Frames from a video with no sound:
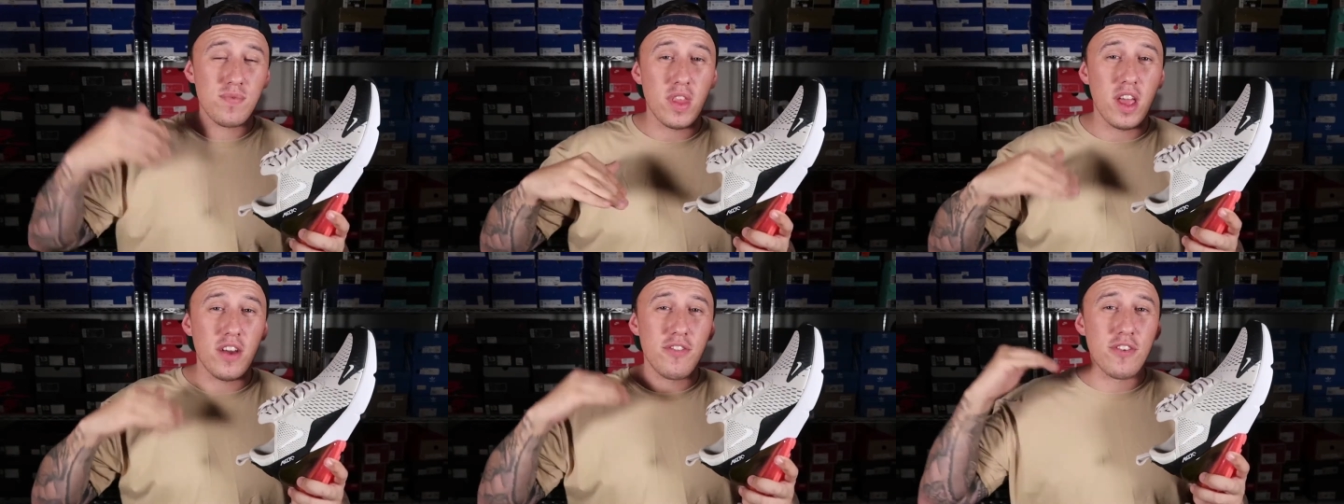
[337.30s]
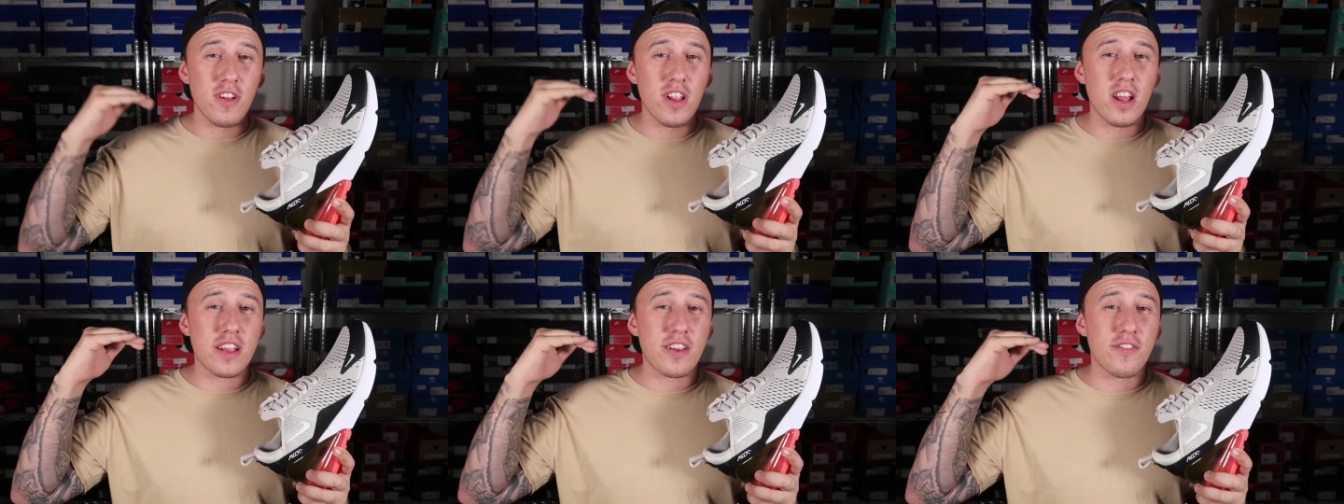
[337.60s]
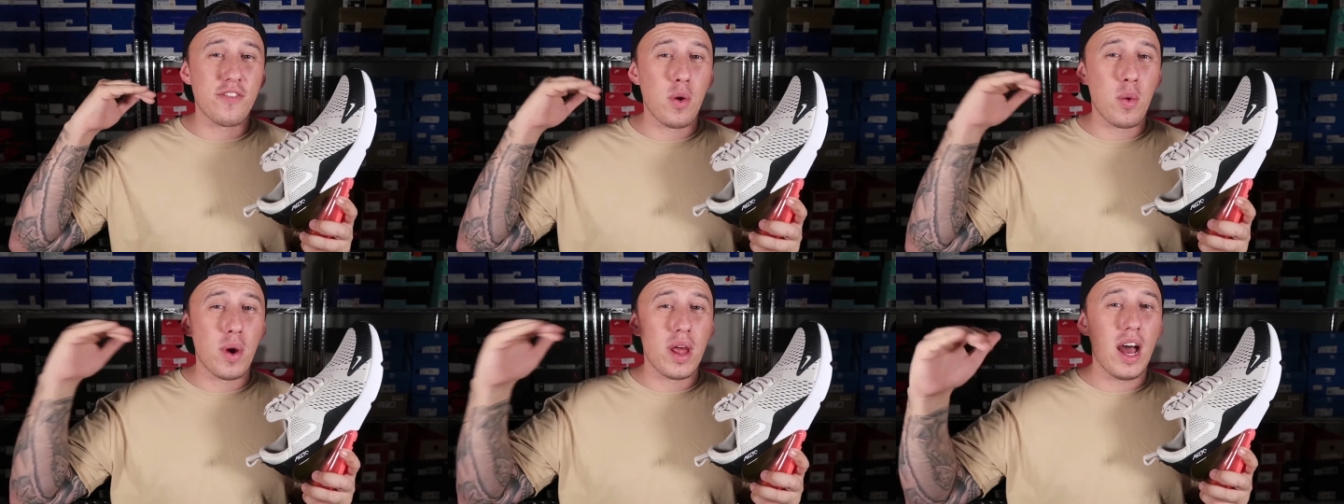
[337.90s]
I feel like
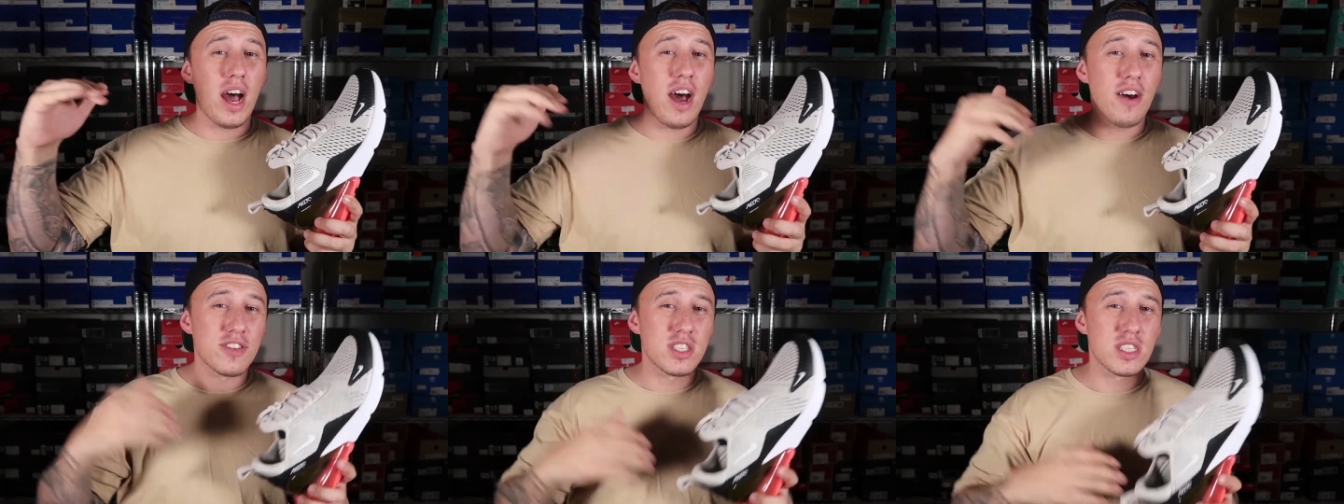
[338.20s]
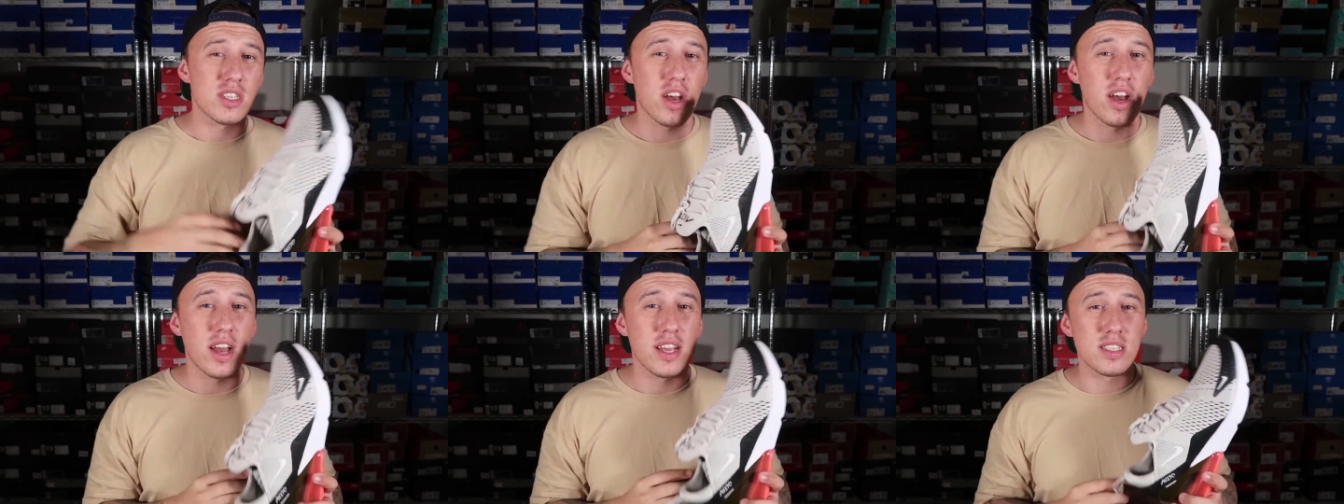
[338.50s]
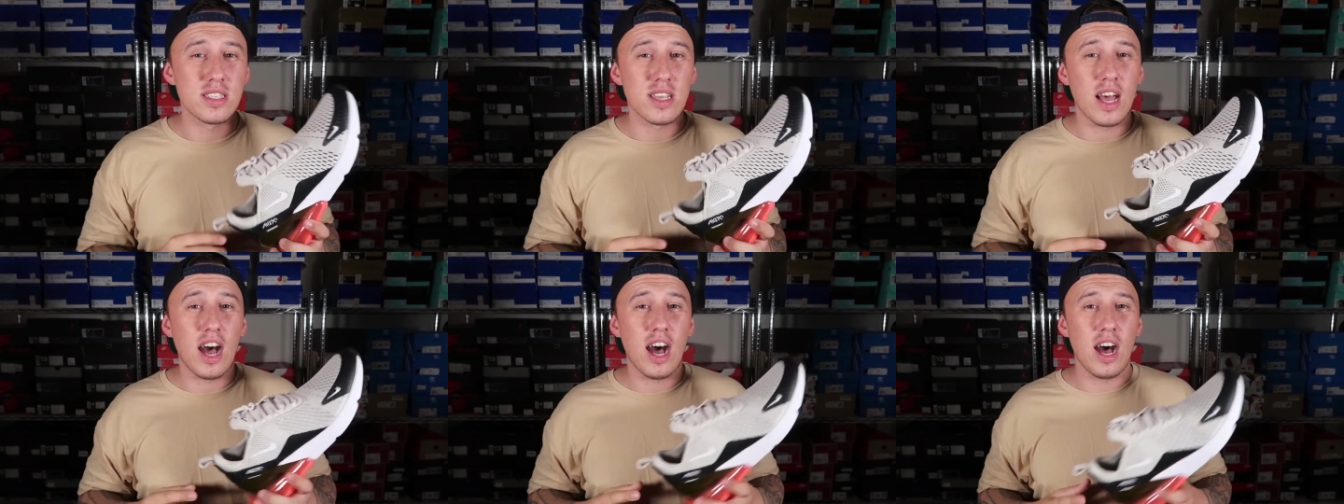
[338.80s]
if I went half
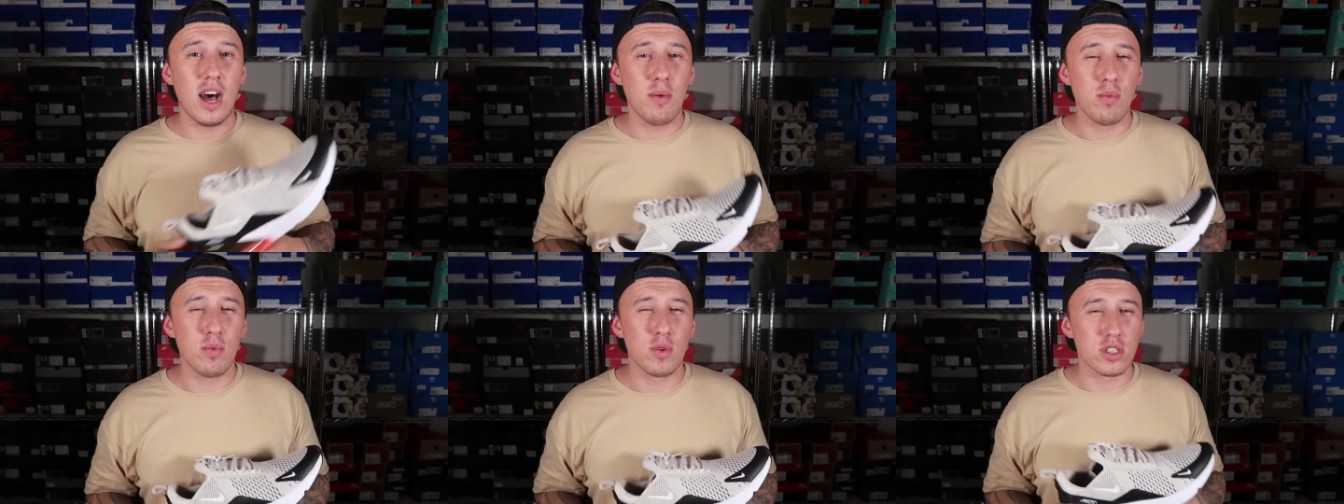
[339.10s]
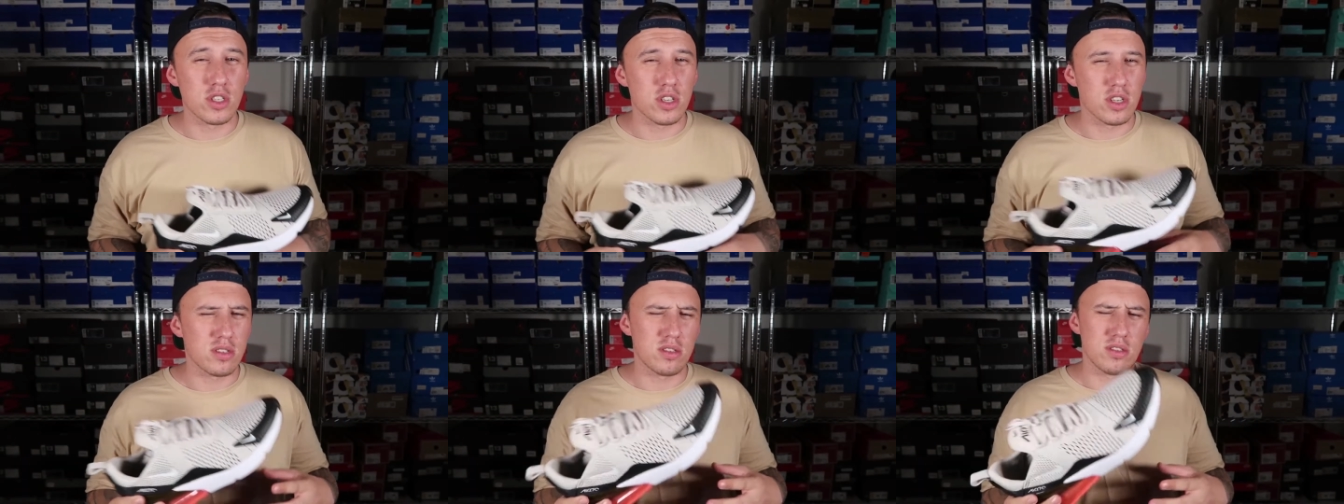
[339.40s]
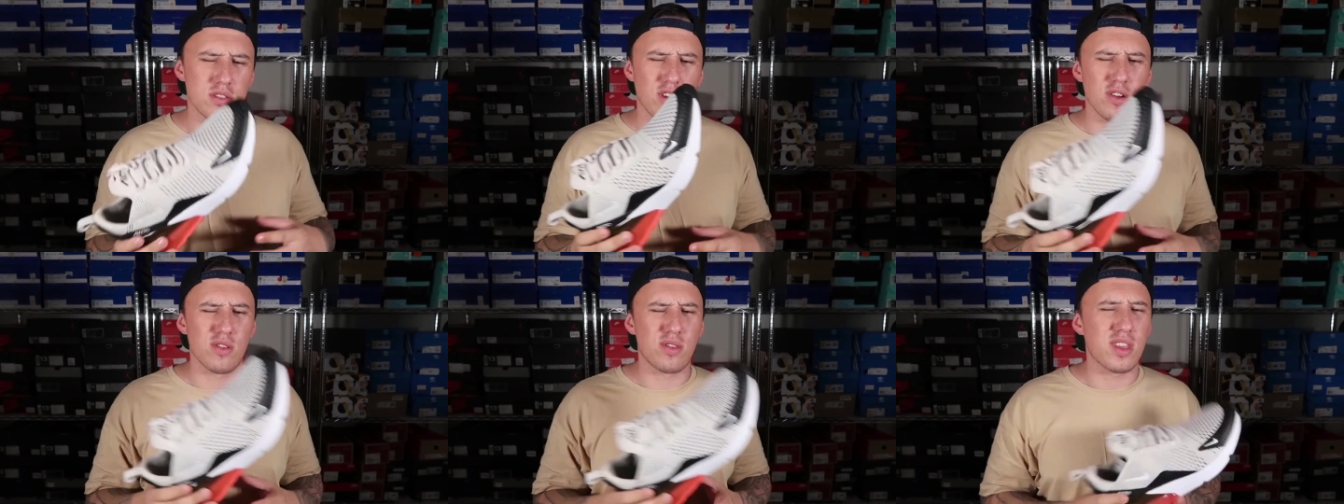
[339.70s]
size up, which I
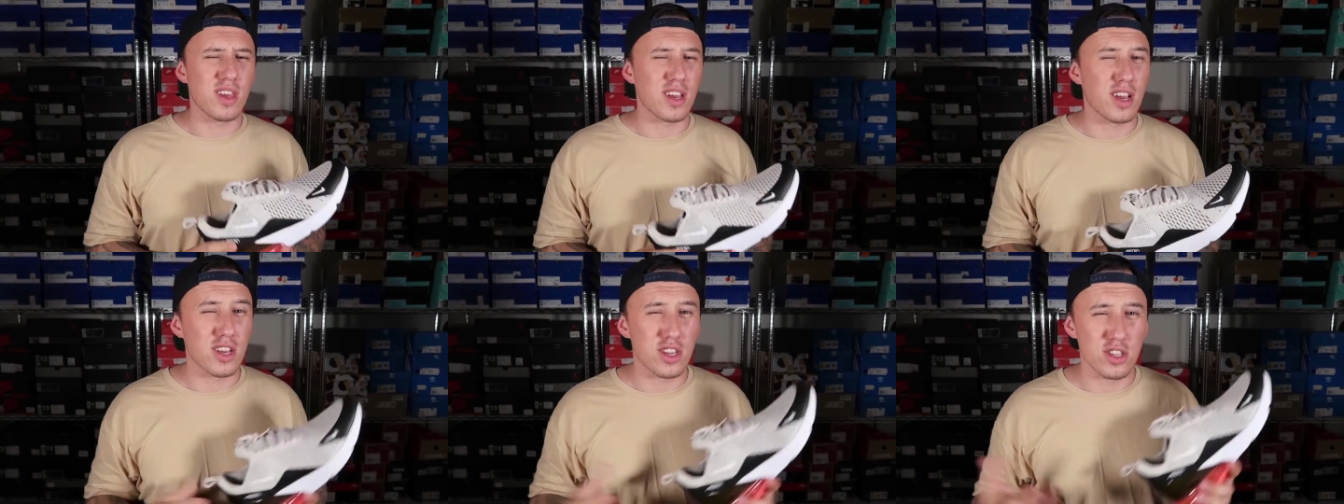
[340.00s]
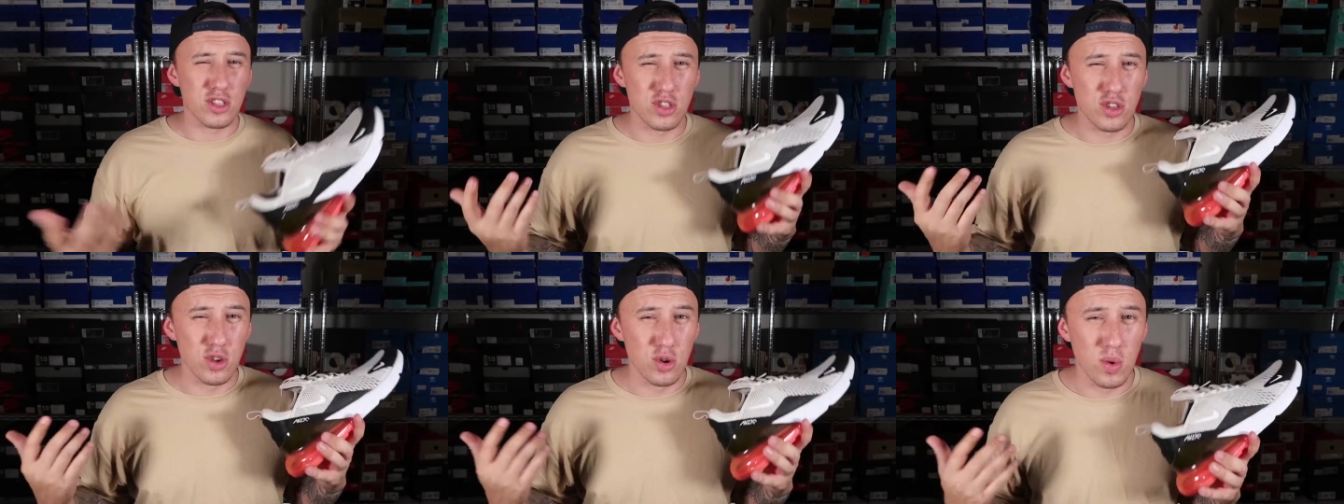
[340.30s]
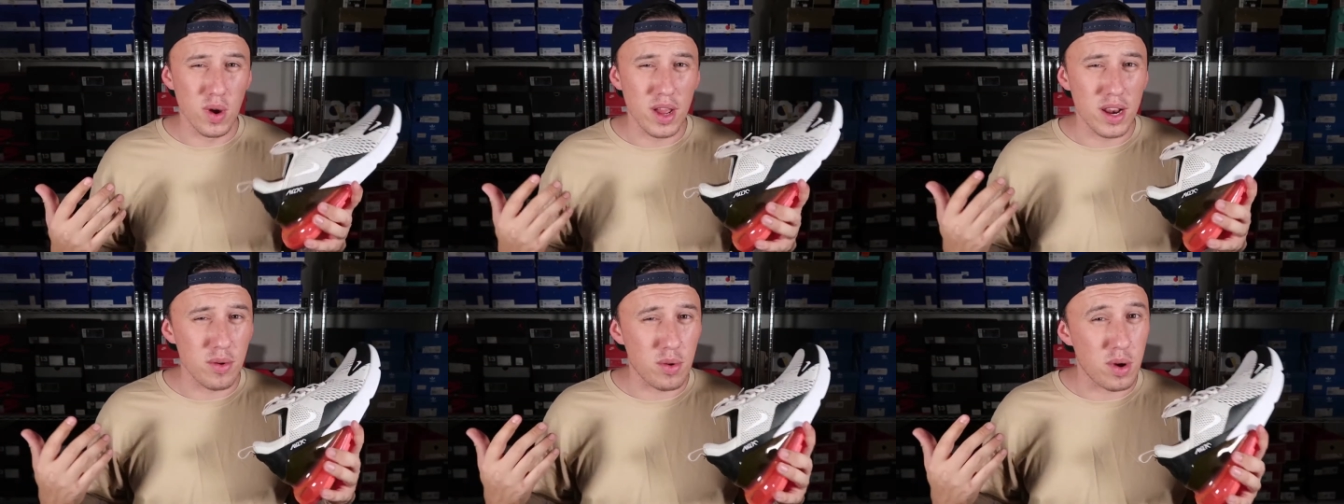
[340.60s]
don't think I could
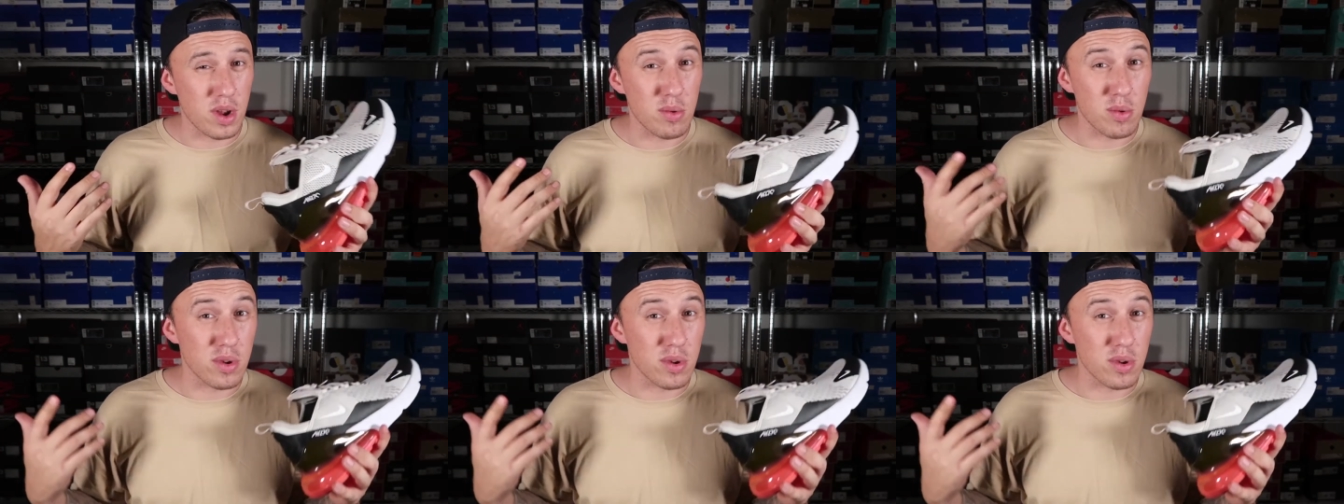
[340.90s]
do anyway,